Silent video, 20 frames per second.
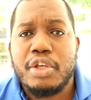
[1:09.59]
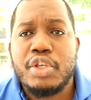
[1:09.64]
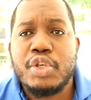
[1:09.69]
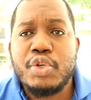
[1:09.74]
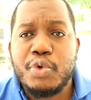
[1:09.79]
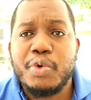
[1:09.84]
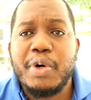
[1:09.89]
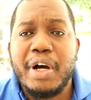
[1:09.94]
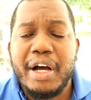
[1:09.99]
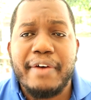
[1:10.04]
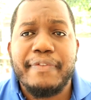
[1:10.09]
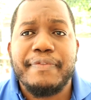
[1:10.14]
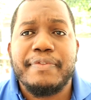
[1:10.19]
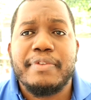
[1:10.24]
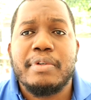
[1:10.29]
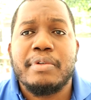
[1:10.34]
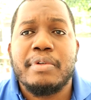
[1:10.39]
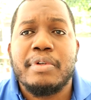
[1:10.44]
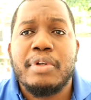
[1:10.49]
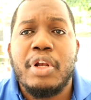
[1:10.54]
you
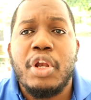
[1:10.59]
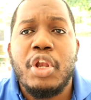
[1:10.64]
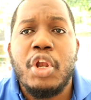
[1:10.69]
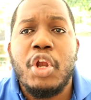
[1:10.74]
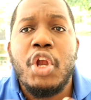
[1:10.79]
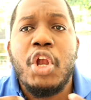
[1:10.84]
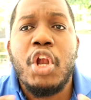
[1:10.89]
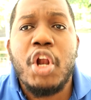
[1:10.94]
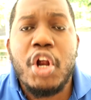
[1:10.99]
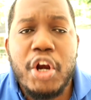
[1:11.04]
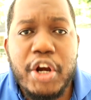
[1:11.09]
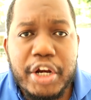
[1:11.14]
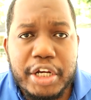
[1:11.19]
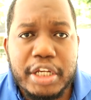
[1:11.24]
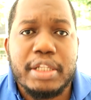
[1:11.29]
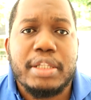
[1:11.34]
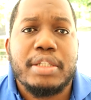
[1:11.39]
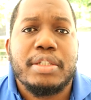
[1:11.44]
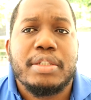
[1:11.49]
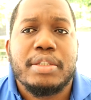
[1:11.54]
have to learn
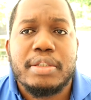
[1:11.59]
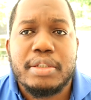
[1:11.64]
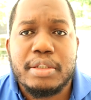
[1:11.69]
it.